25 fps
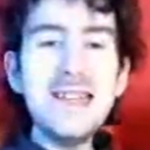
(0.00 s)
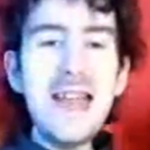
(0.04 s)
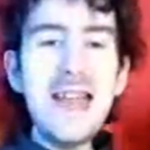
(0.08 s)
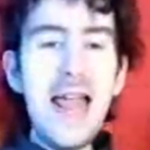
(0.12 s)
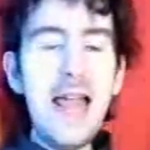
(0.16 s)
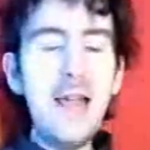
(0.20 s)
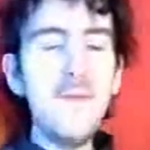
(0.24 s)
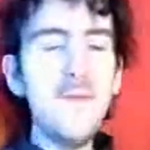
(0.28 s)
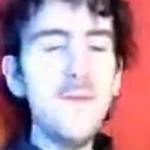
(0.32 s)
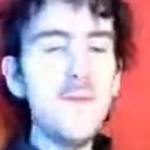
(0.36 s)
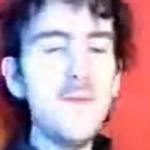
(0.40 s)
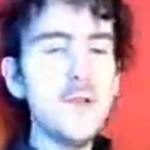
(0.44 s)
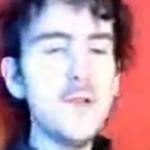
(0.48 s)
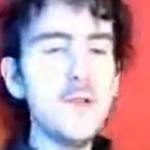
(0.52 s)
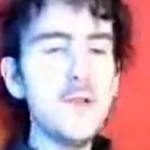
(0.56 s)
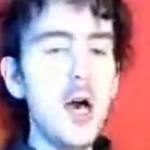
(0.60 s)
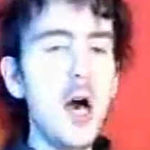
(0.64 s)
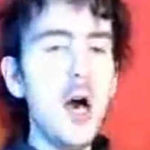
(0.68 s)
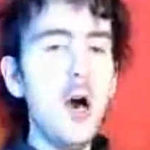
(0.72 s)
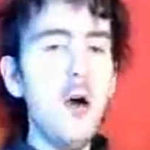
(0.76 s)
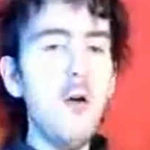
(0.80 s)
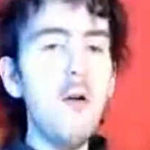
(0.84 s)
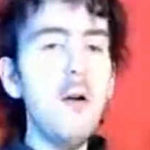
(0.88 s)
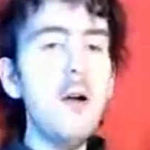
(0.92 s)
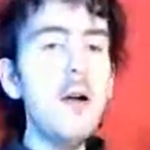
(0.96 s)
death
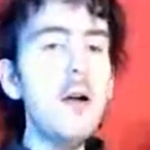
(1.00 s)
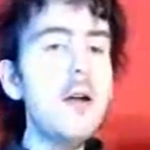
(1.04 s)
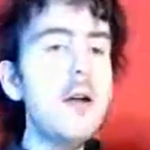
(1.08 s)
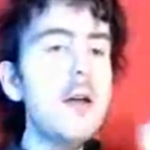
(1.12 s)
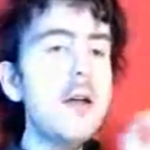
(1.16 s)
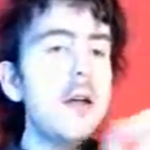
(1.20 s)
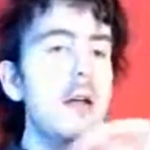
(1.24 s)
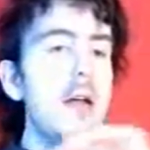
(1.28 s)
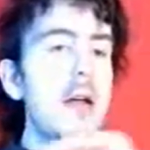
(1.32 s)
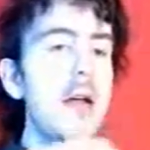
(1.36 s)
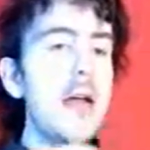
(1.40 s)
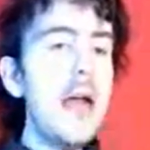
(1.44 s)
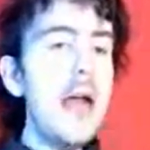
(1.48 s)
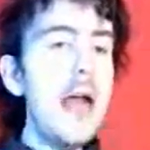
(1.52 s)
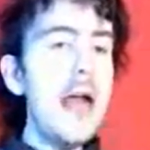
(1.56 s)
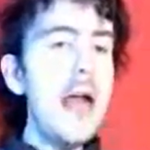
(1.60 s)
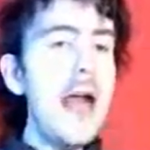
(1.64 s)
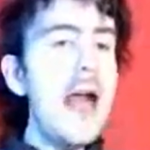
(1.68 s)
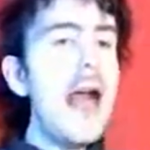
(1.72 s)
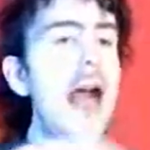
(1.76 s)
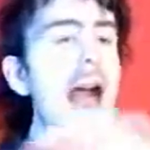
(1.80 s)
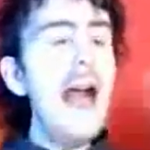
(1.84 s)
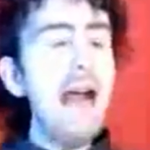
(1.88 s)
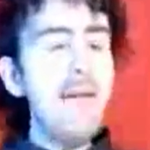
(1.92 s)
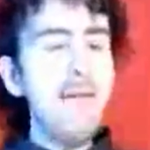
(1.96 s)
toll
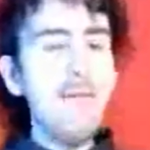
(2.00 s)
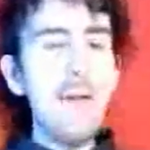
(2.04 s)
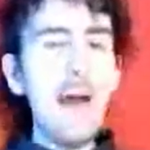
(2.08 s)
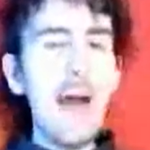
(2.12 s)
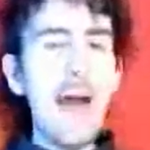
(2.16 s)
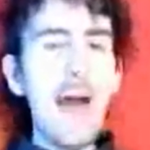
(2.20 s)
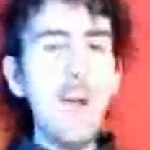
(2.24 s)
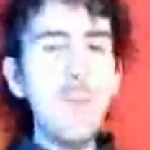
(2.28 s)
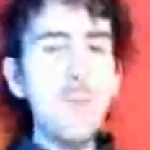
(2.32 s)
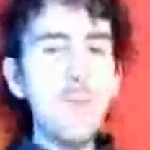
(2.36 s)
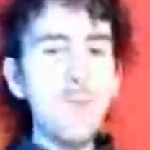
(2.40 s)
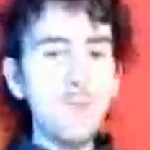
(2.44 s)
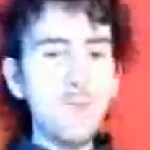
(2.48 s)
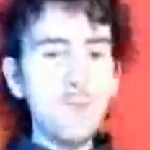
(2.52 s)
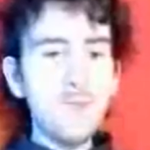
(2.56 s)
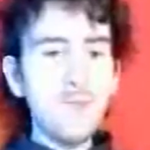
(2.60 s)
ever.